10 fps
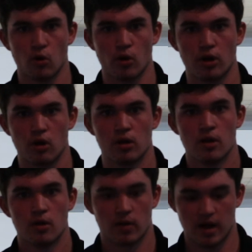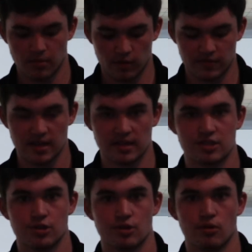oil. When I moved
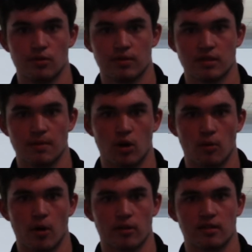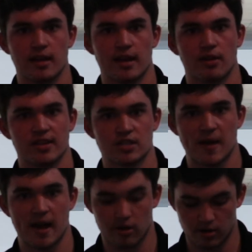into the middle part of the lane on this
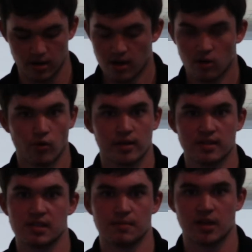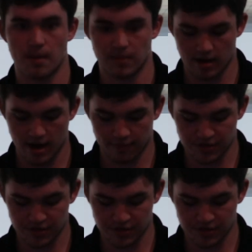pattern, really seemed to come to life.